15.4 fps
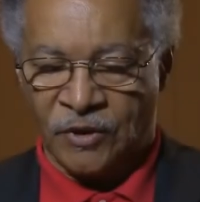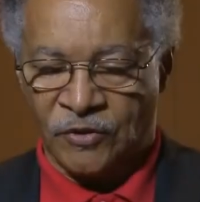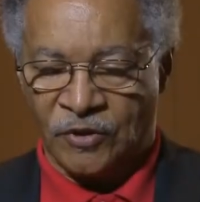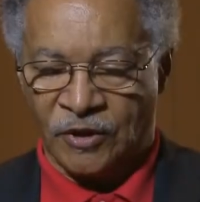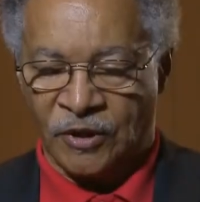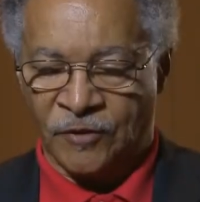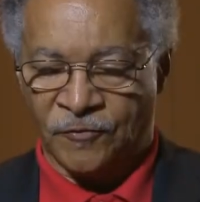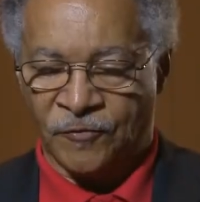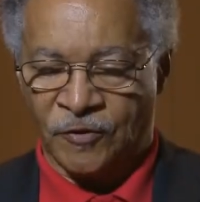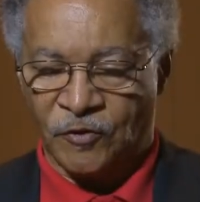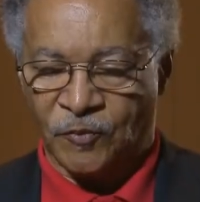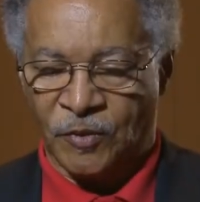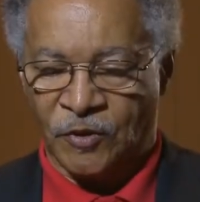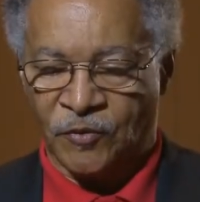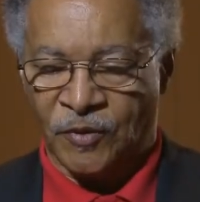is the difference
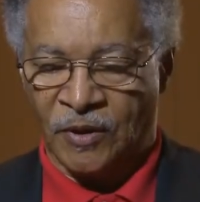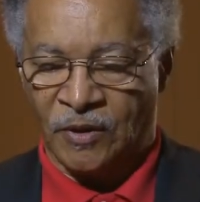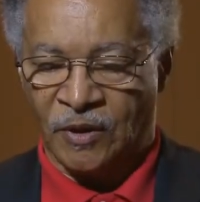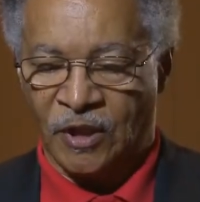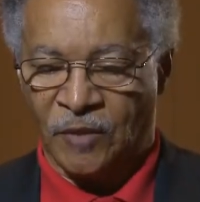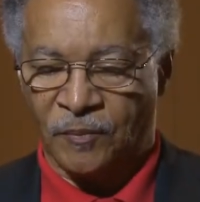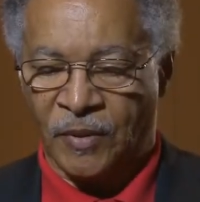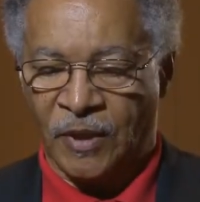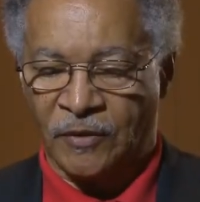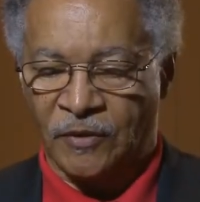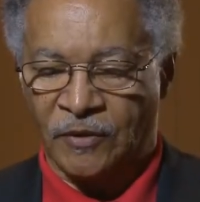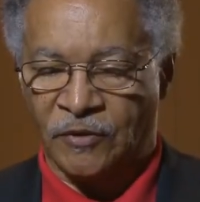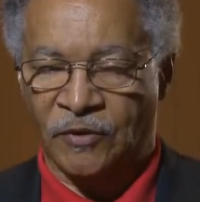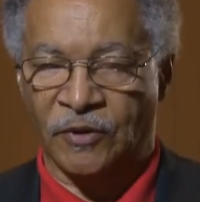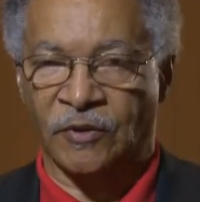between
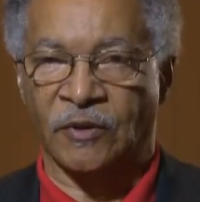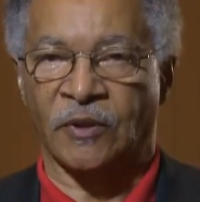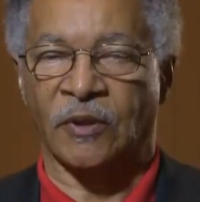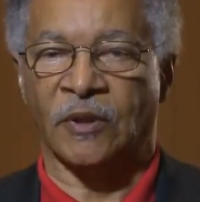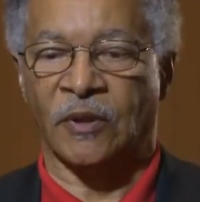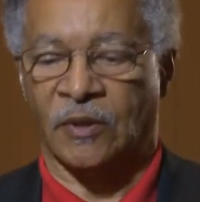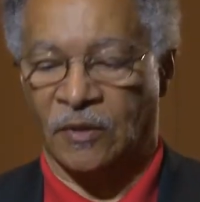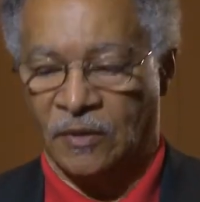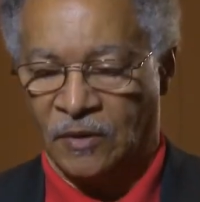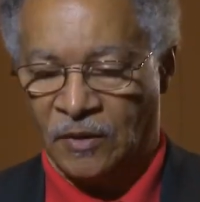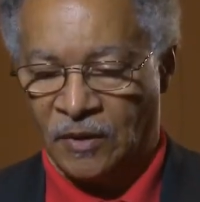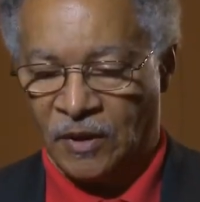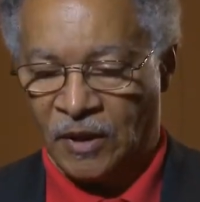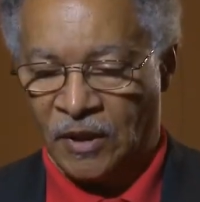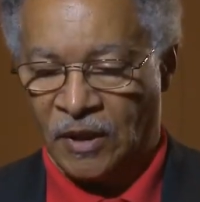hypothesis
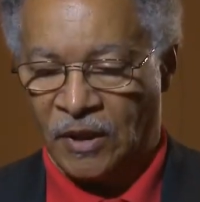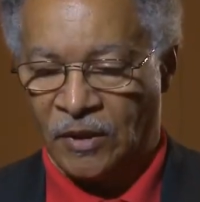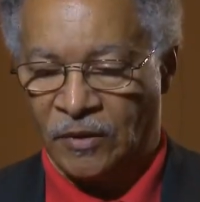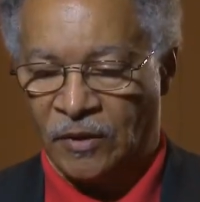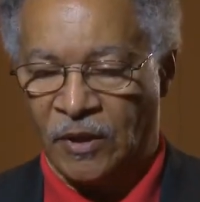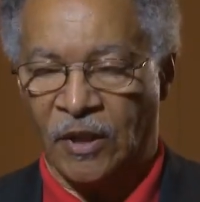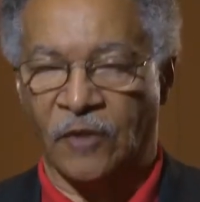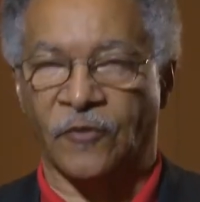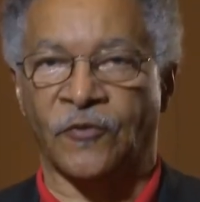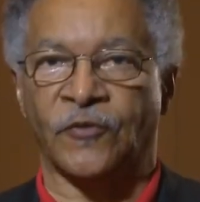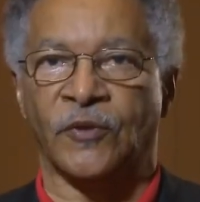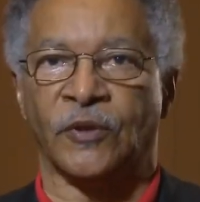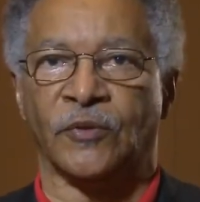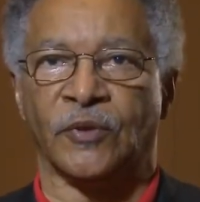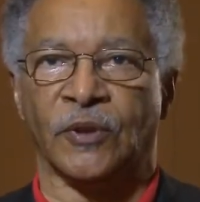and a
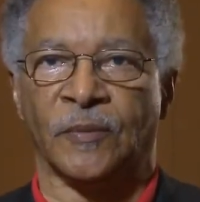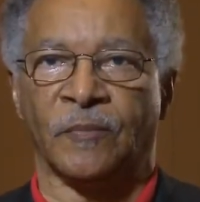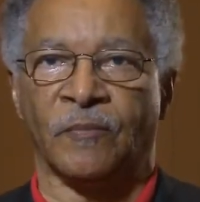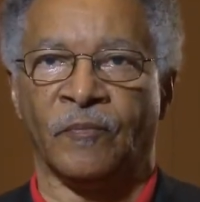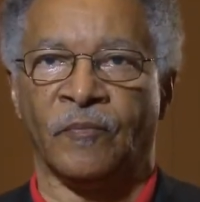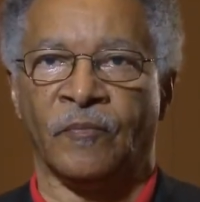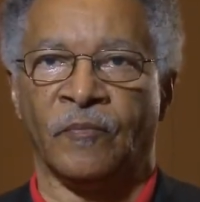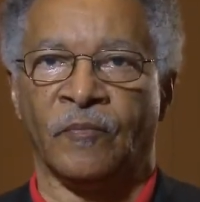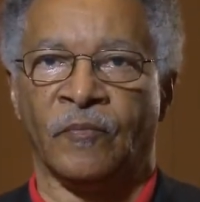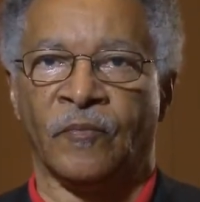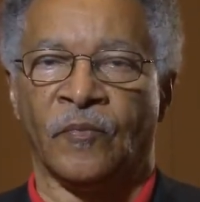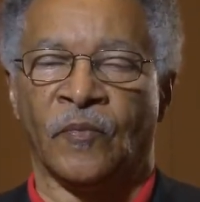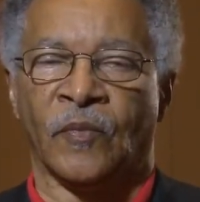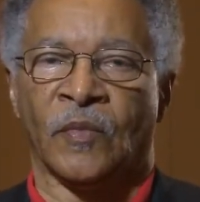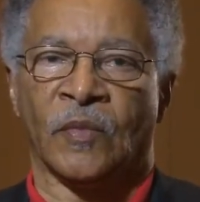theory?
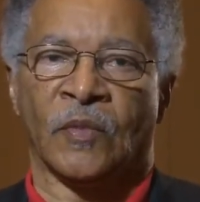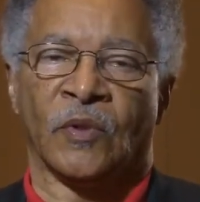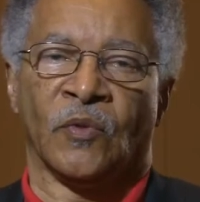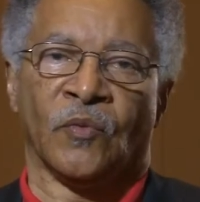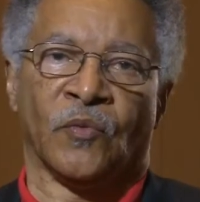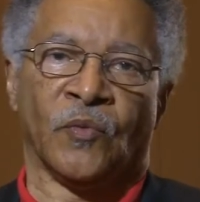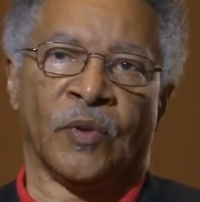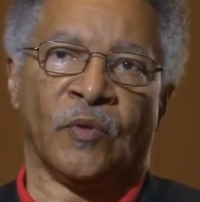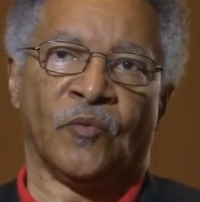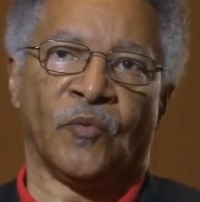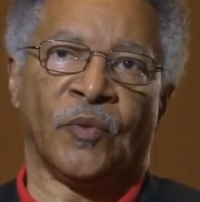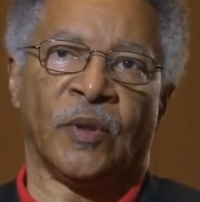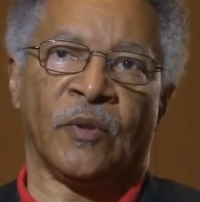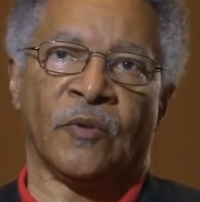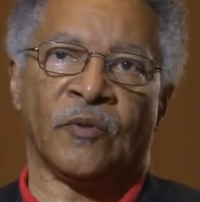When
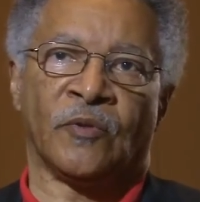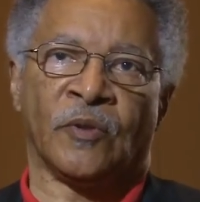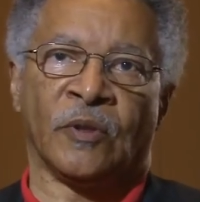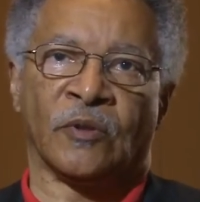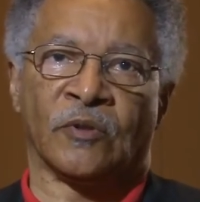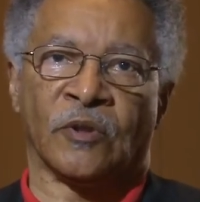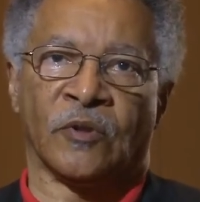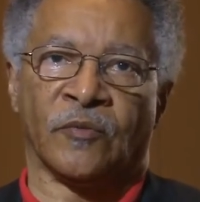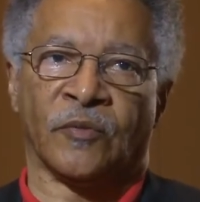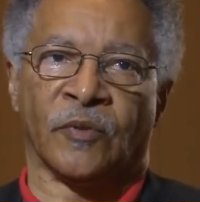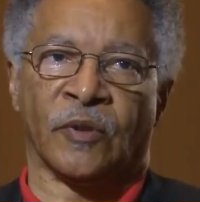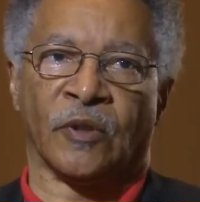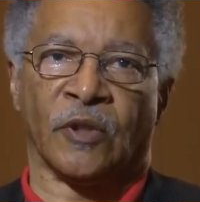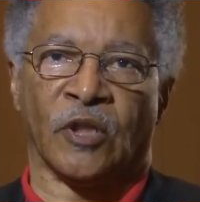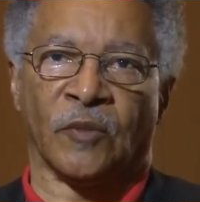one thinks of
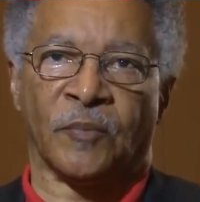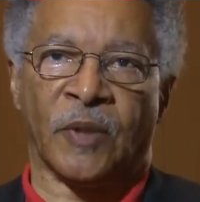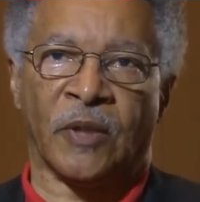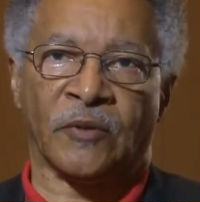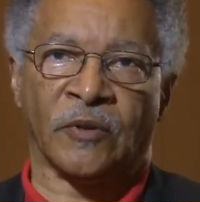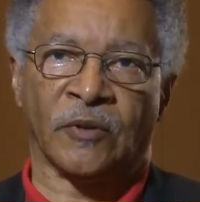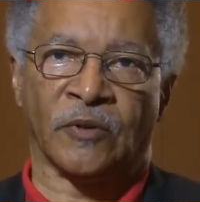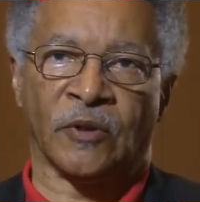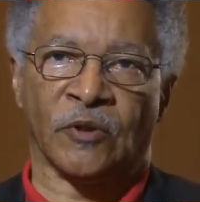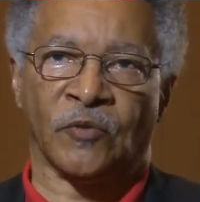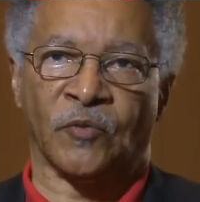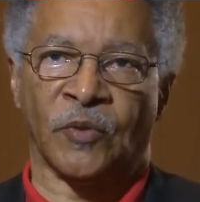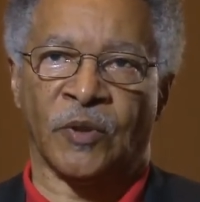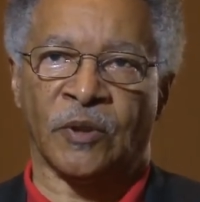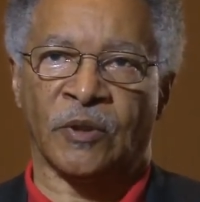a hypothesis,
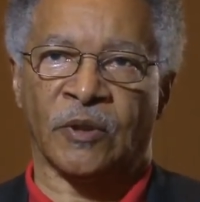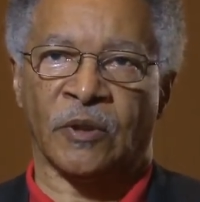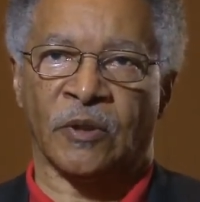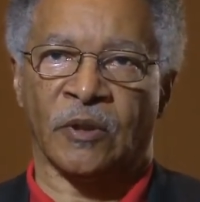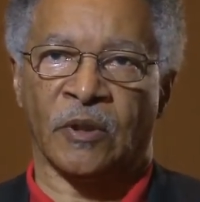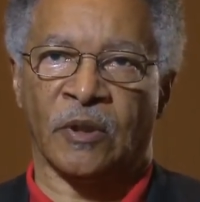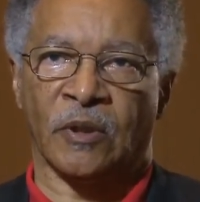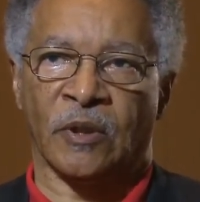one can